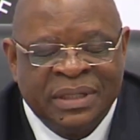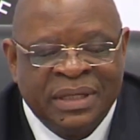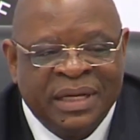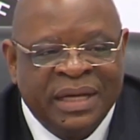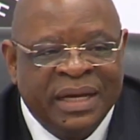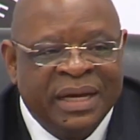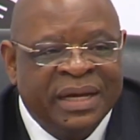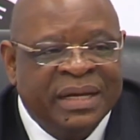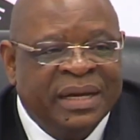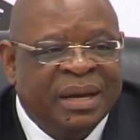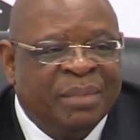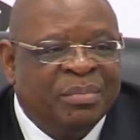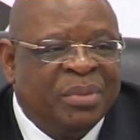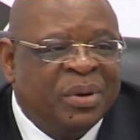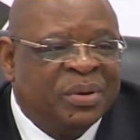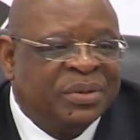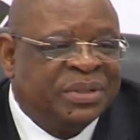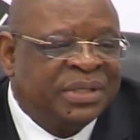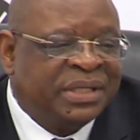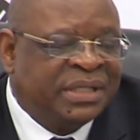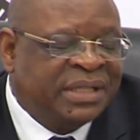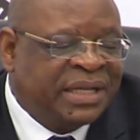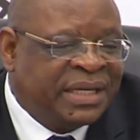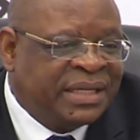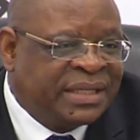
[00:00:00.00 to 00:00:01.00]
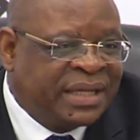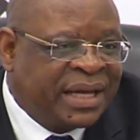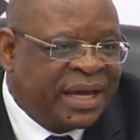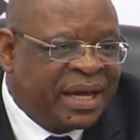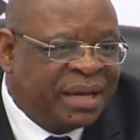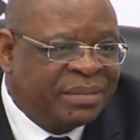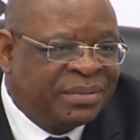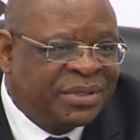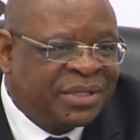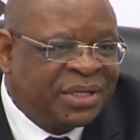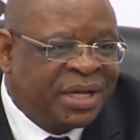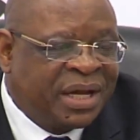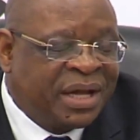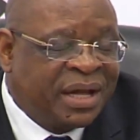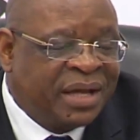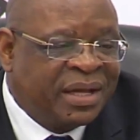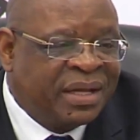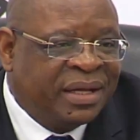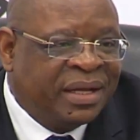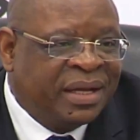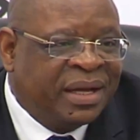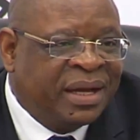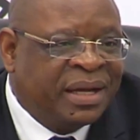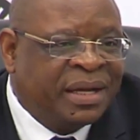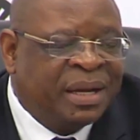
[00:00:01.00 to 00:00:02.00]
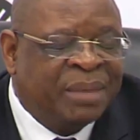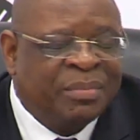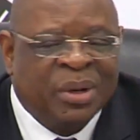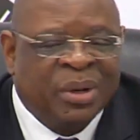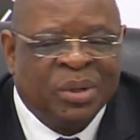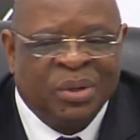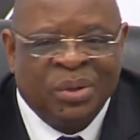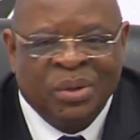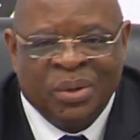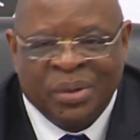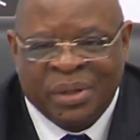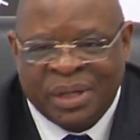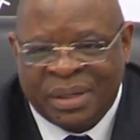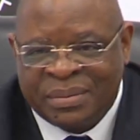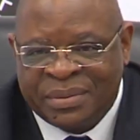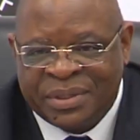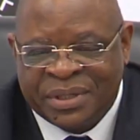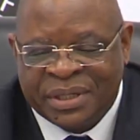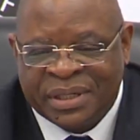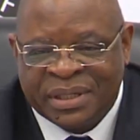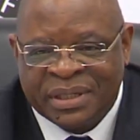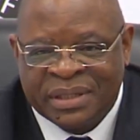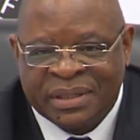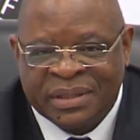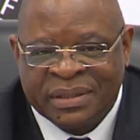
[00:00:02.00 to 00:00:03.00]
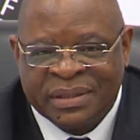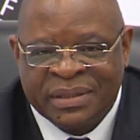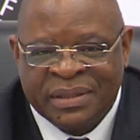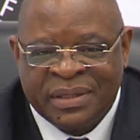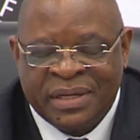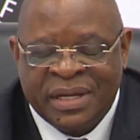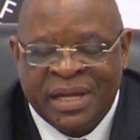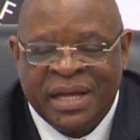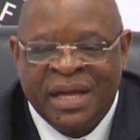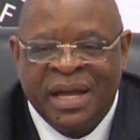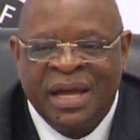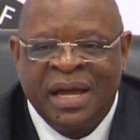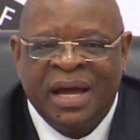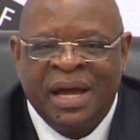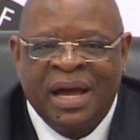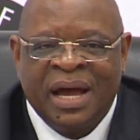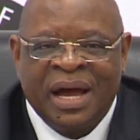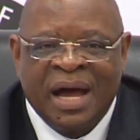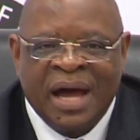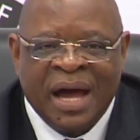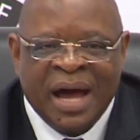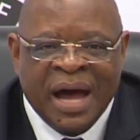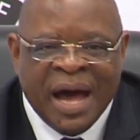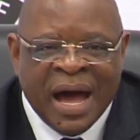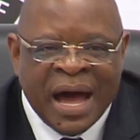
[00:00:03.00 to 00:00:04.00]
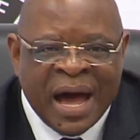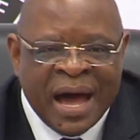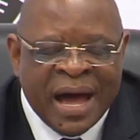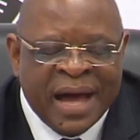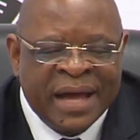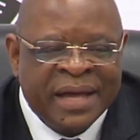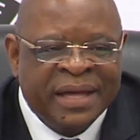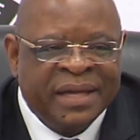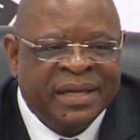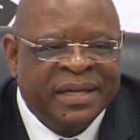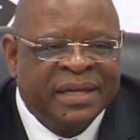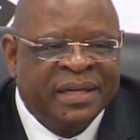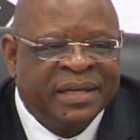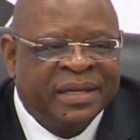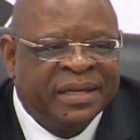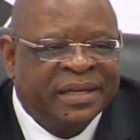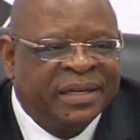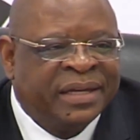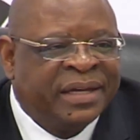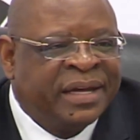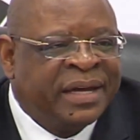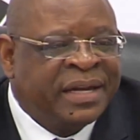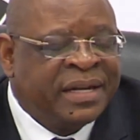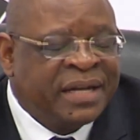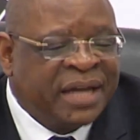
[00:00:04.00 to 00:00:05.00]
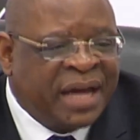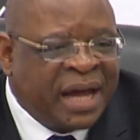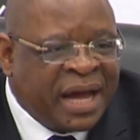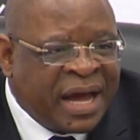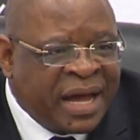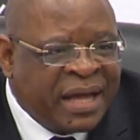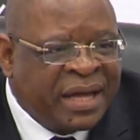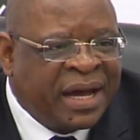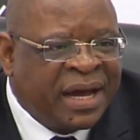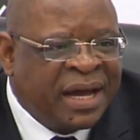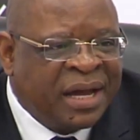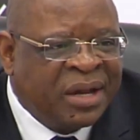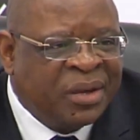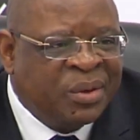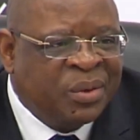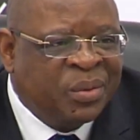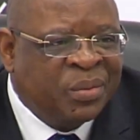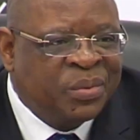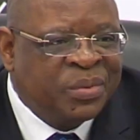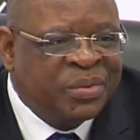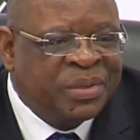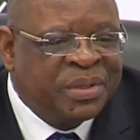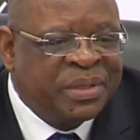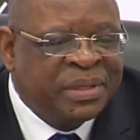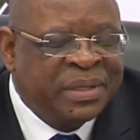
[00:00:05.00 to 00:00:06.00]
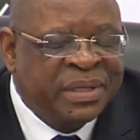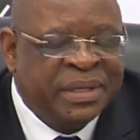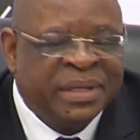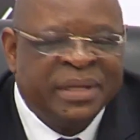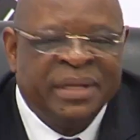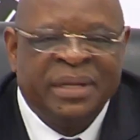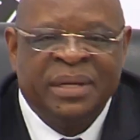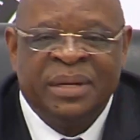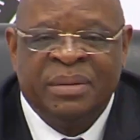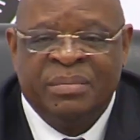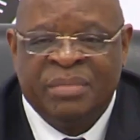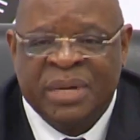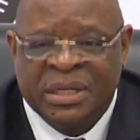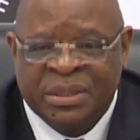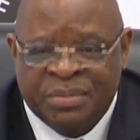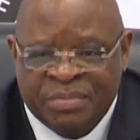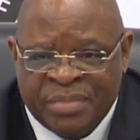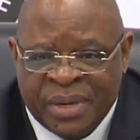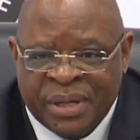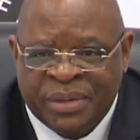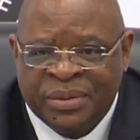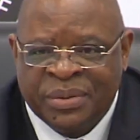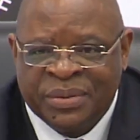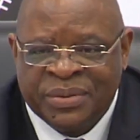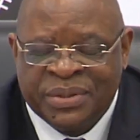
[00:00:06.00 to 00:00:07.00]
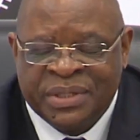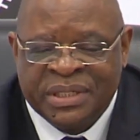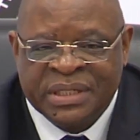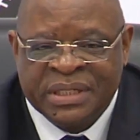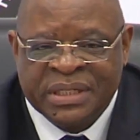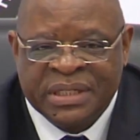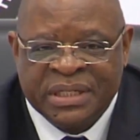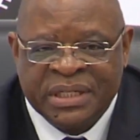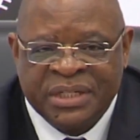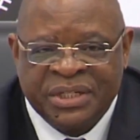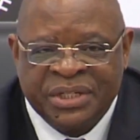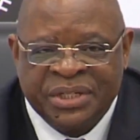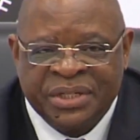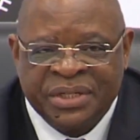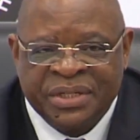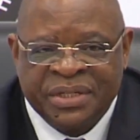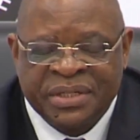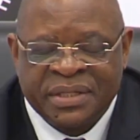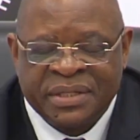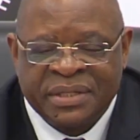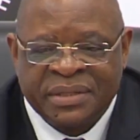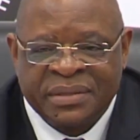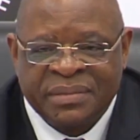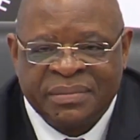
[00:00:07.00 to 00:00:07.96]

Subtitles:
and about state capture and about corruption. I and I alone must make those decisions.